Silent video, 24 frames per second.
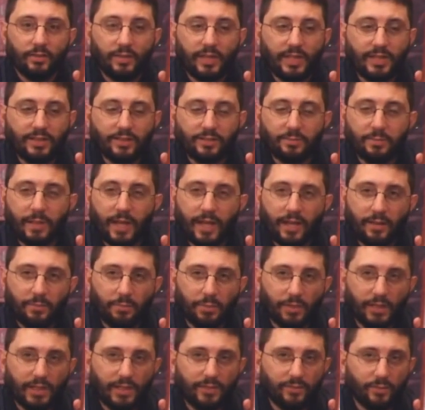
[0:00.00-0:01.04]
these men
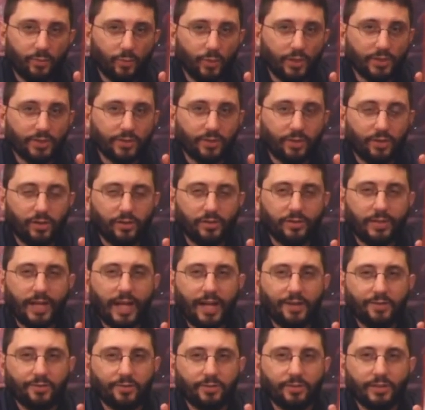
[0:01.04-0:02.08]
believe in what's called
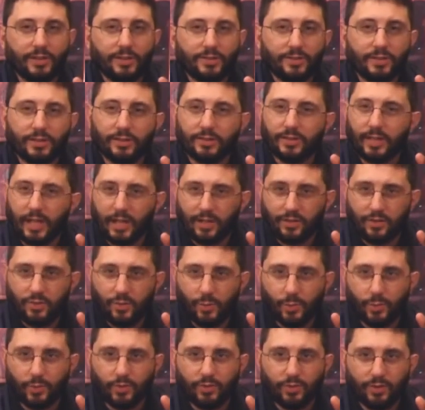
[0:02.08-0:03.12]
naturalistic
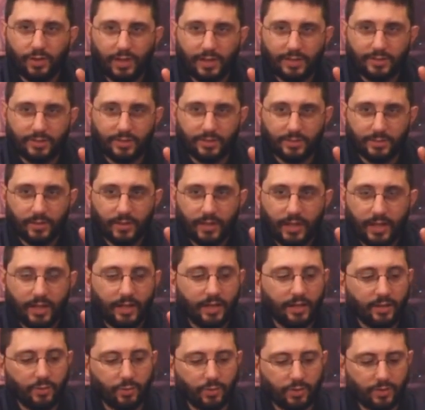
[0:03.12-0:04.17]
textual criticism. In
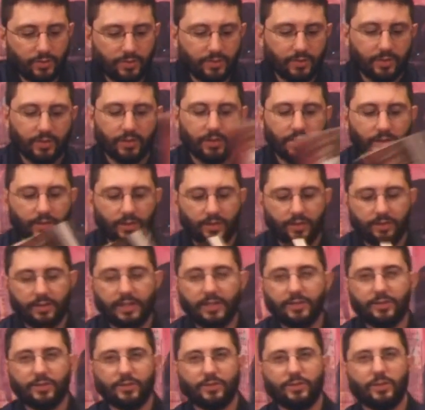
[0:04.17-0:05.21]
other words,
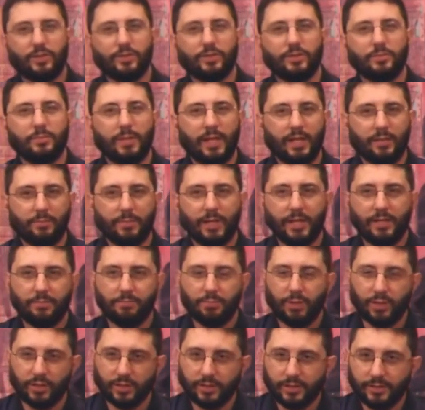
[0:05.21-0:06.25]
this is just a
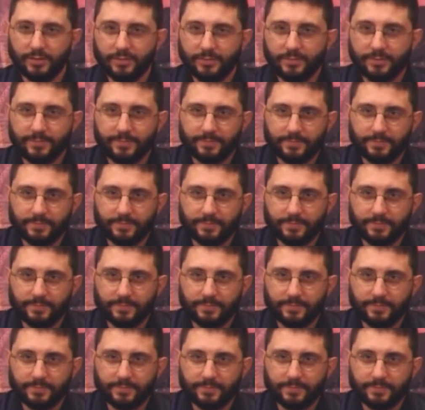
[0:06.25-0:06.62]
man-made book